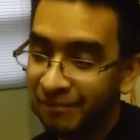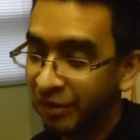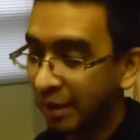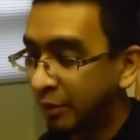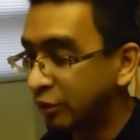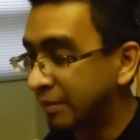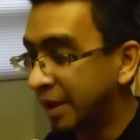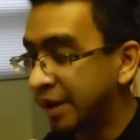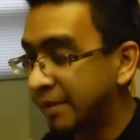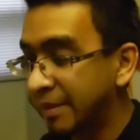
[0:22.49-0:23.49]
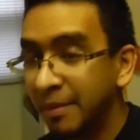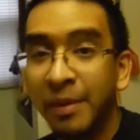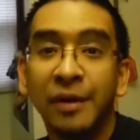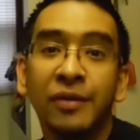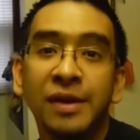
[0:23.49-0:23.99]
Time to make my
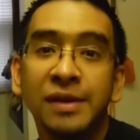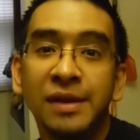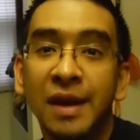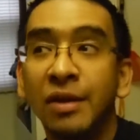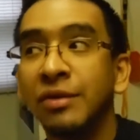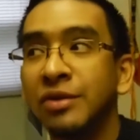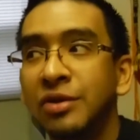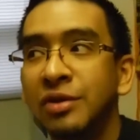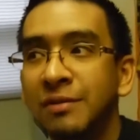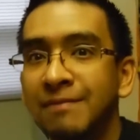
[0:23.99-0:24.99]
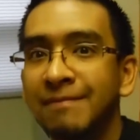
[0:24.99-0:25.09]
breakfast and lunch.